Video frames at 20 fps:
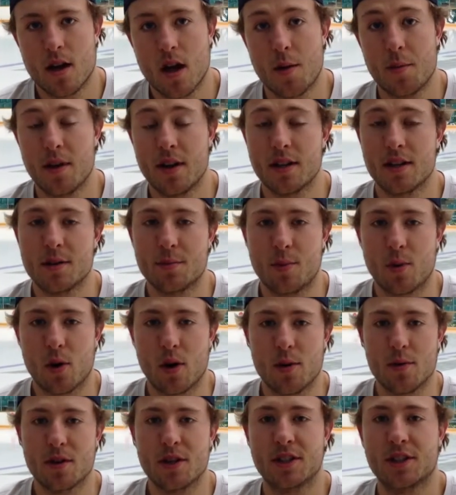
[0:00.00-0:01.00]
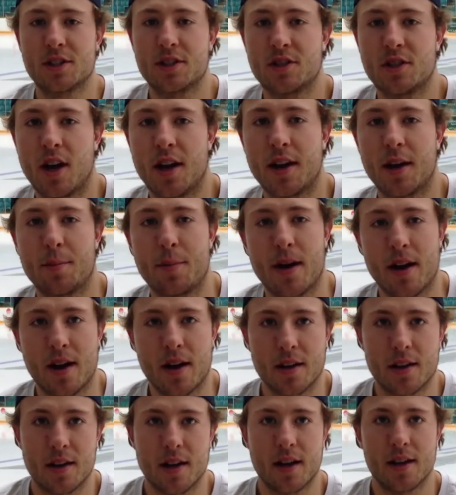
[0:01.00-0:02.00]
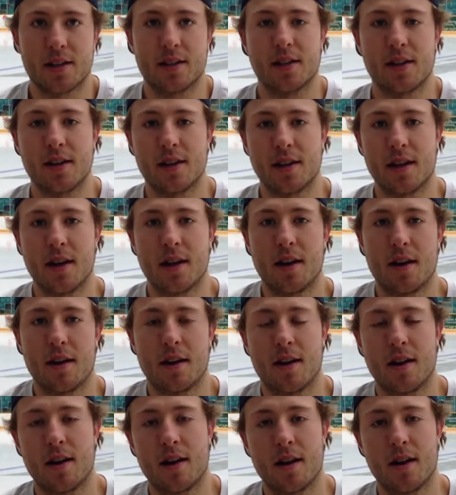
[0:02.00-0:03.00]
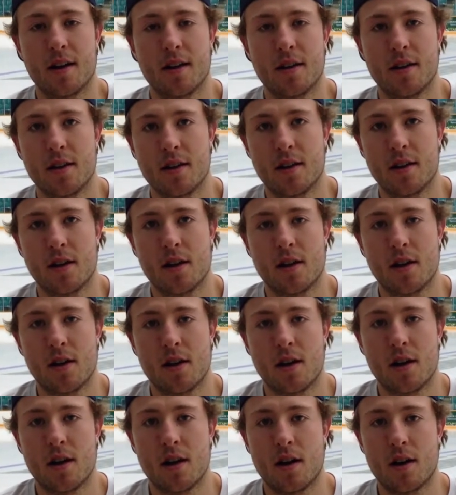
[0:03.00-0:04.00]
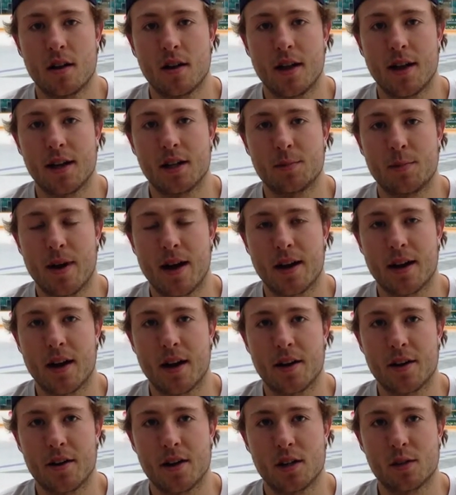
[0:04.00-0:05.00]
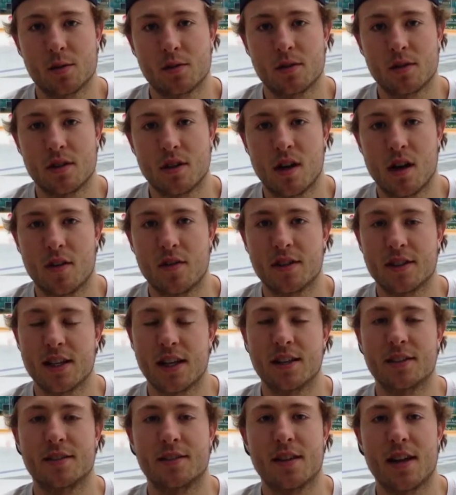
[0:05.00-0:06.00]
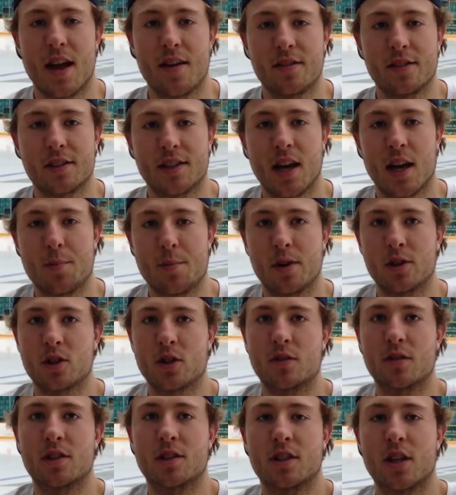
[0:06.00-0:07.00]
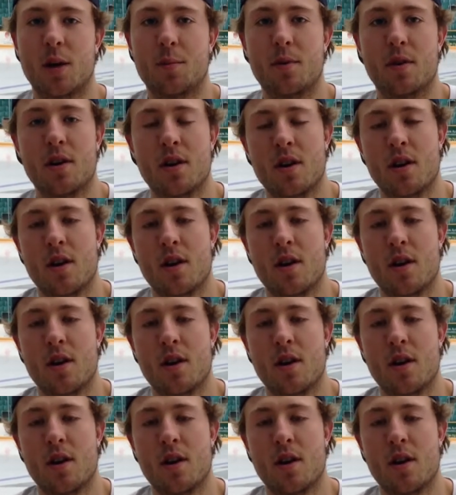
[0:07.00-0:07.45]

I mean, it's important. We're just trying to get back on the ice here and get our legs back under us. A lot of us haven't skated much over the summer.